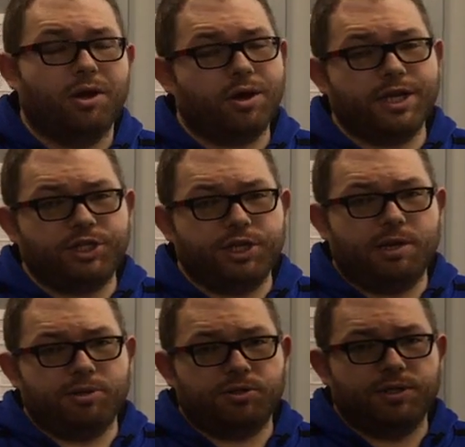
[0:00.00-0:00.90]
All right,
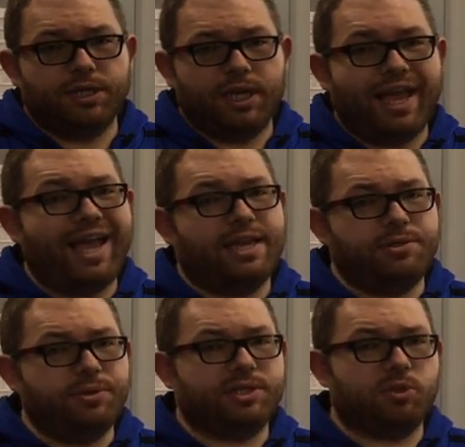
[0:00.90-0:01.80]
geometry, you had
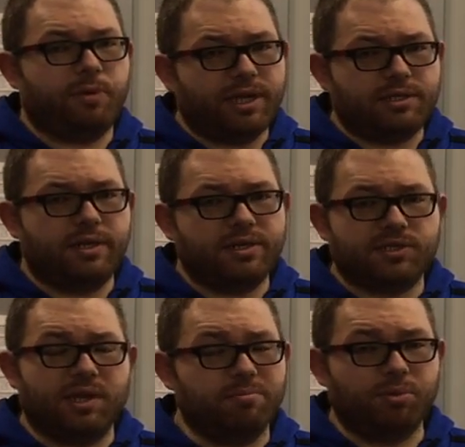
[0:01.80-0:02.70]
to expect it at
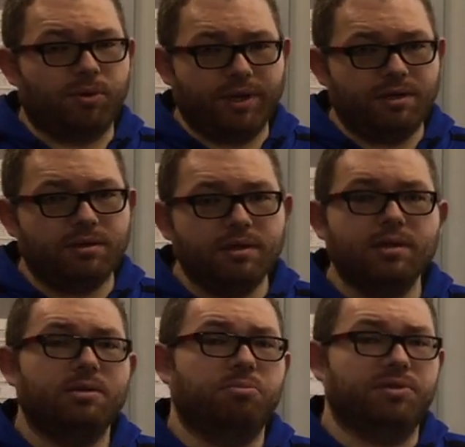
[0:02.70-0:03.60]
some point,
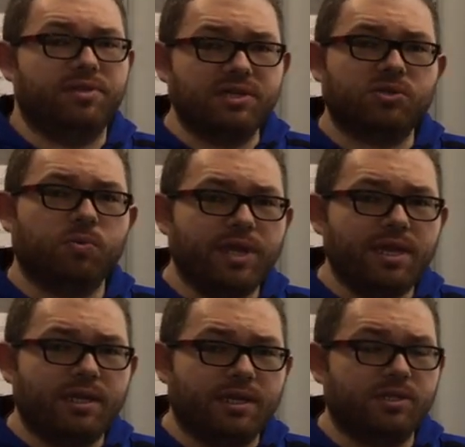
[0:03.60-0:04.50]
but this
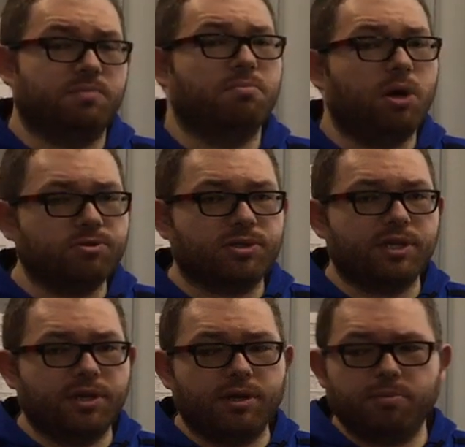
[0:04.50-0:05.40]
week is
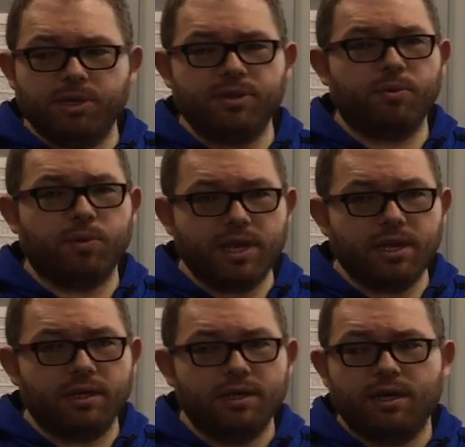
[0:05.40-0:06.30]
mostly going to be the
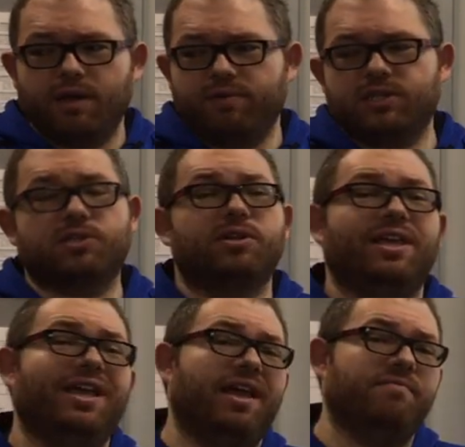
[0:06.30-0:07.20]
week of us
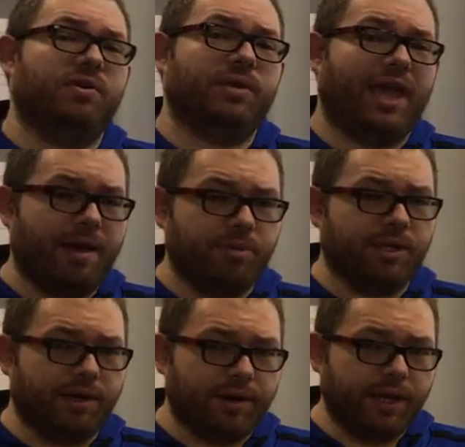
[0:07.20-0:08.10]
looking at
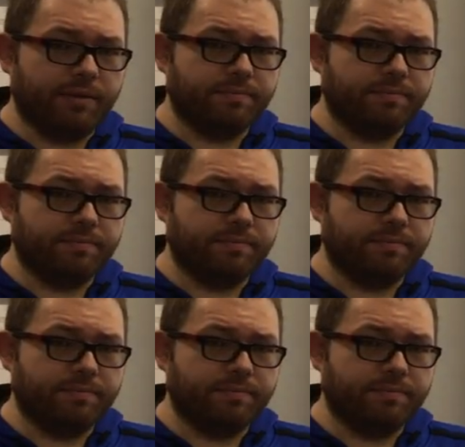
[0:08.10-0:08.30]
vocabulary.